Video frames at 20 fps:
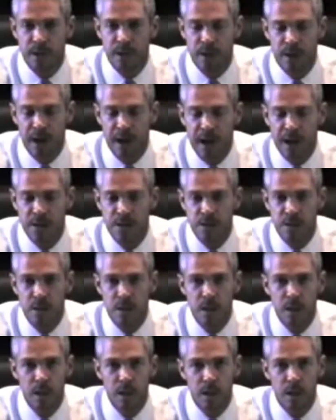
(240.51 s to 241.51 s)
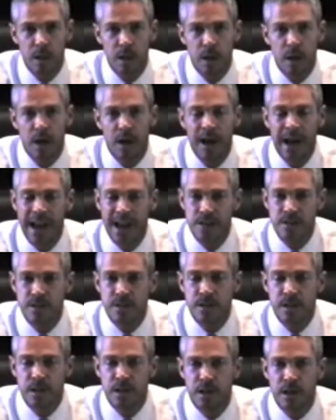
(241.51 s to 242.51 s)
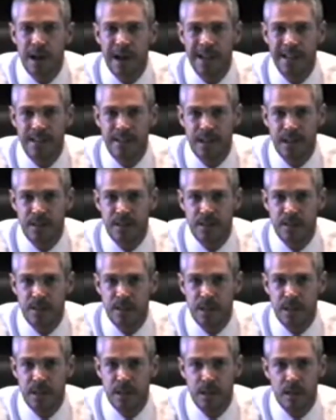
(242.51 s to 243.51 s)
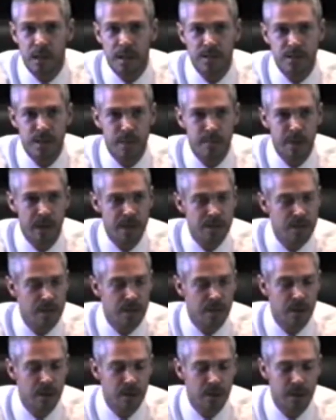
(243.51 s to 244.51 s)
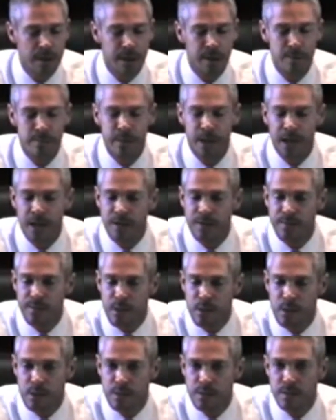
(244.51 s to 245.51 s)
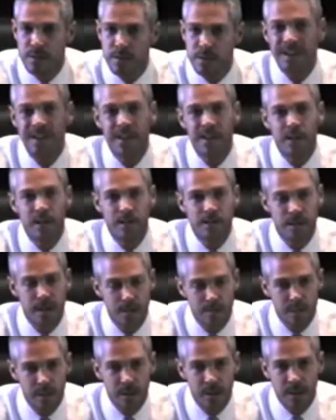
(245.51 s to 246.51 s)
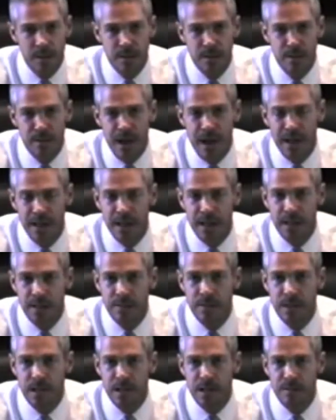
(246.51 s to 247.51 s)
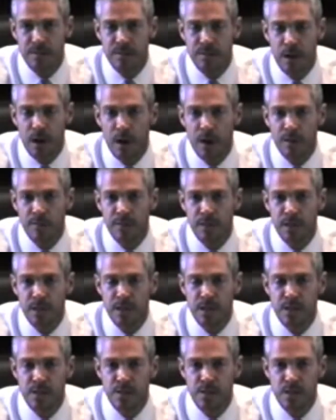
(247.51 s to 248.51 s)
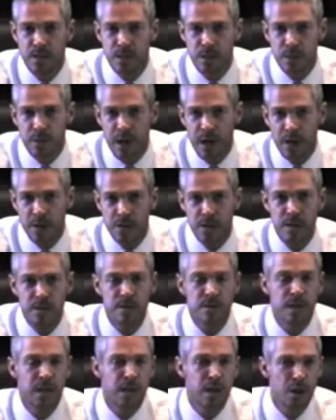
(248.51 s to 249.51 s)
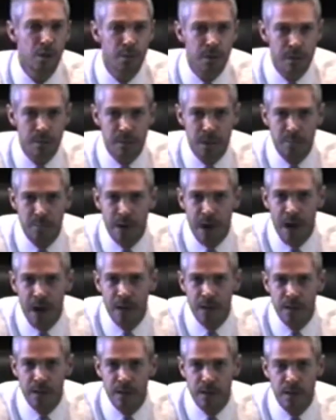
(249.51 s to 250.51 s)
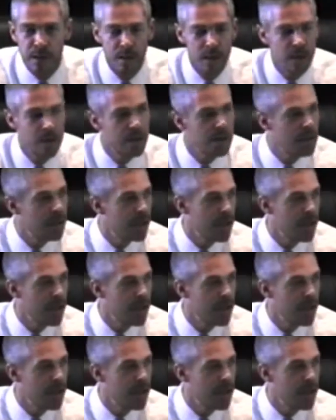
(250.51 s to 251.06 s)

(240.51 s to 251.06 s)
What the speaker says: of a crash as to your identity. As I mentioned earlier, many folks typically do not like to get involved in these situations. They don't want to be bothered.